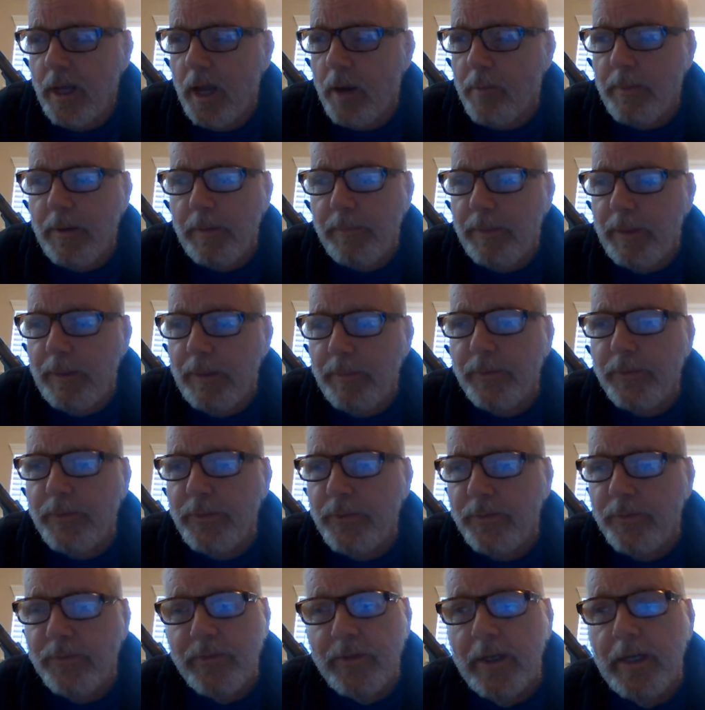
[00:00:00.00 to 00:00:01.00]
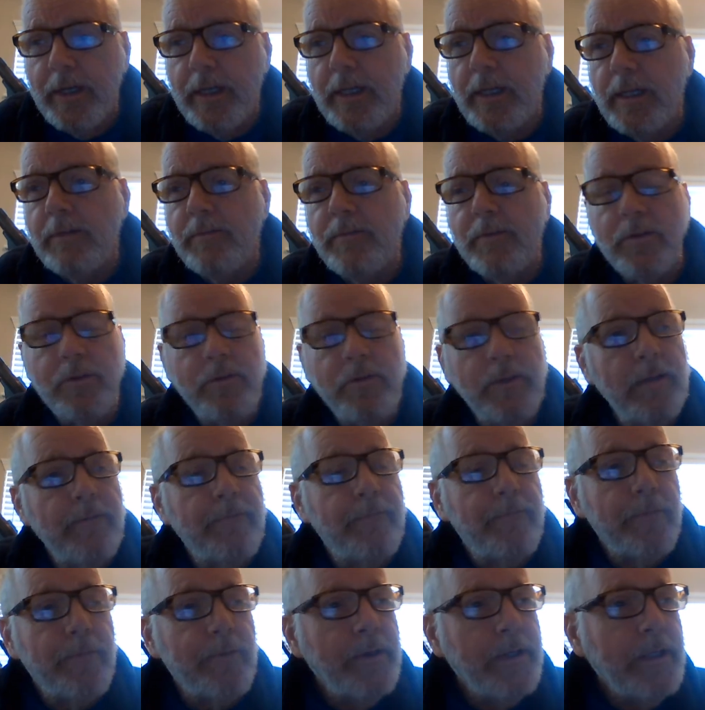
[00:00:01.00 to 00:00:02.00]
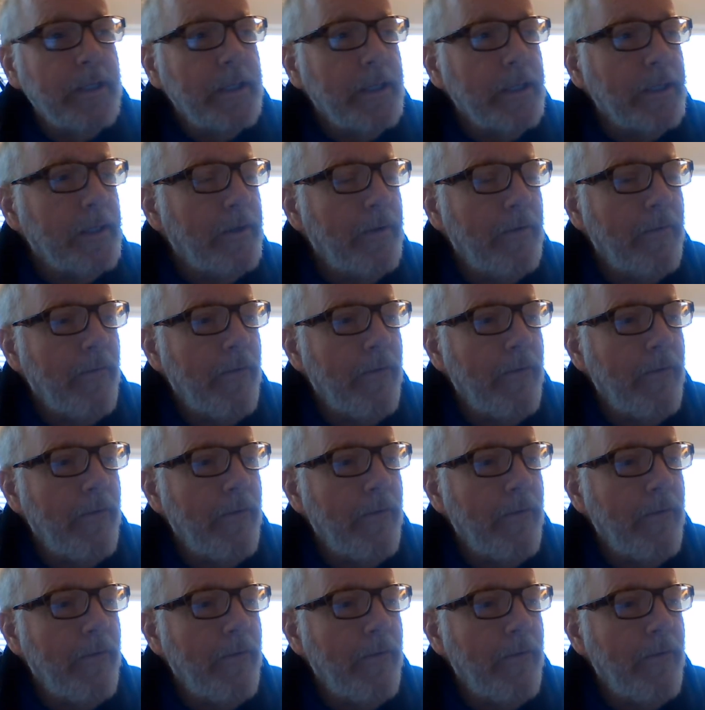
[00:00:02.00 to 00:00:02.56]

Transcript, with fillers: how many people you saved and set free,